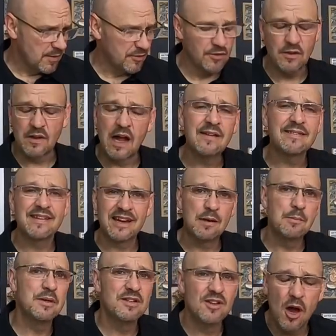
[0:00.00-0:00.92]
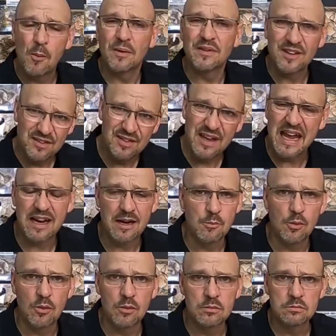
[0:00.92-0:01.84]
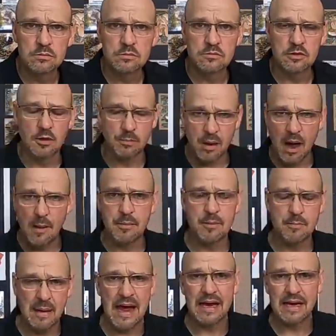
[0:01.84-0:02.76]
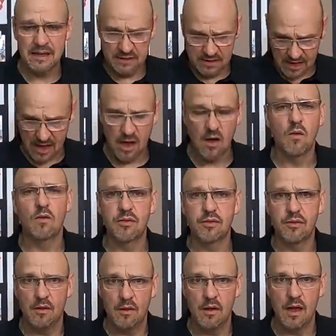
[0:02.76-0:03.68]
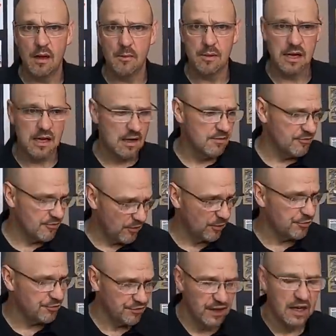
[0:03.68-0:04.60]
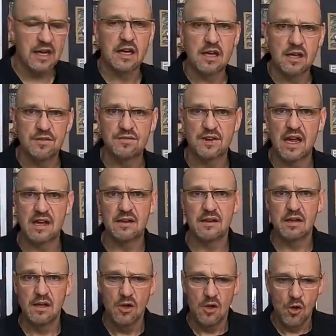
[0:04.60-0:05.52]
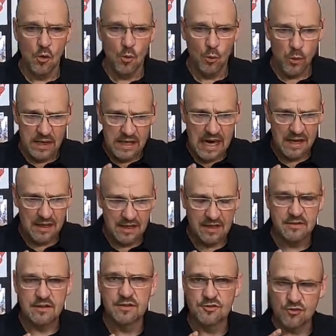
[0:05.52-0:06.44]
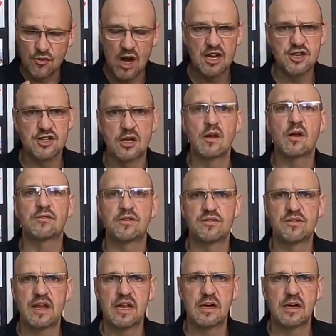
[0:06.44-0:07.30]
There's a lot that can be done with this animal to pop it back into health. I mean, and first thing is that we gotta get this dry shed off this